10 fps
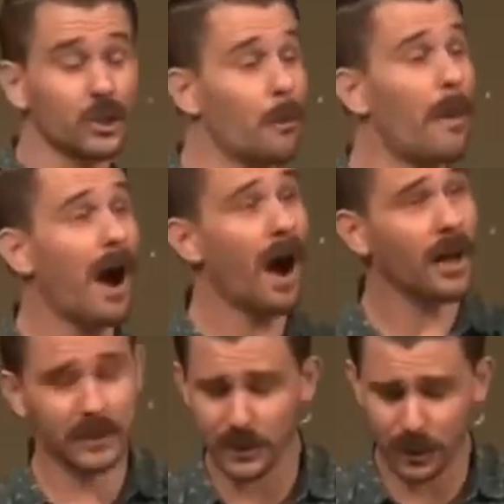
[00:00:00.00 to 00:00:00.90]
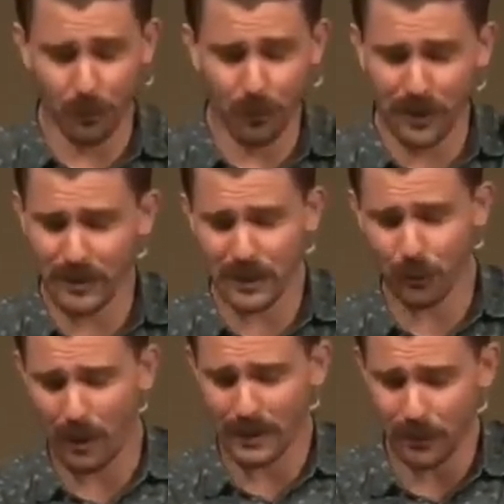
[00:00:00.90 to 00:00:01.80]
surpasses the
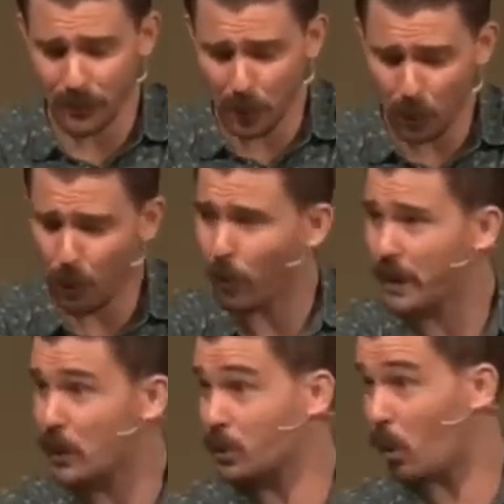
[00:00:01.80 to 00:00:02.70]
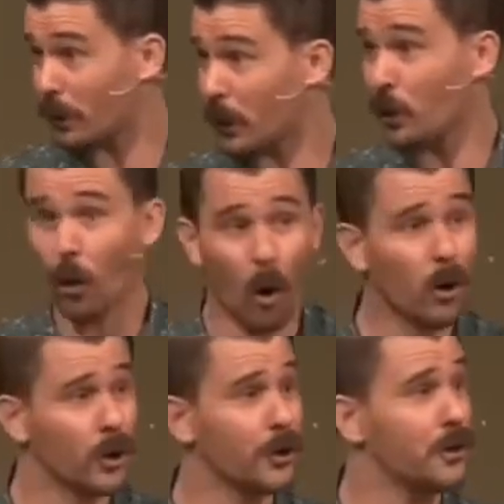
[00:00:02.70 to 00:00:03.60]
previous grace of the law because what the
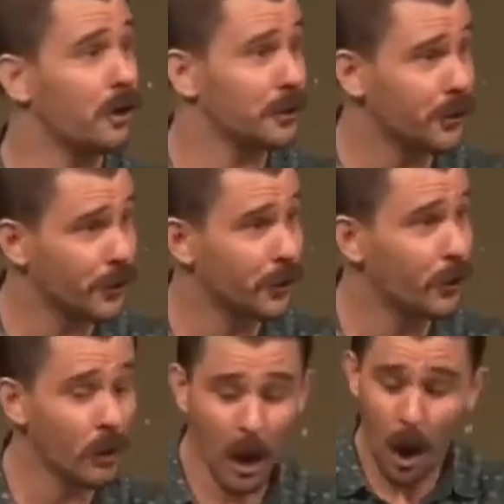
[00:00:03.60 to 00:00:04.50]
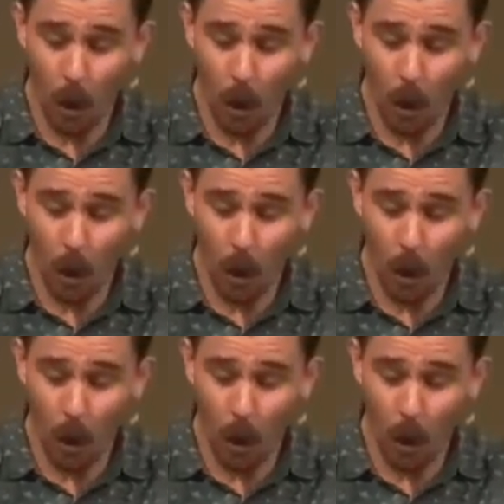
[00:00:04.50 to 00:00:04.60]
law could not do,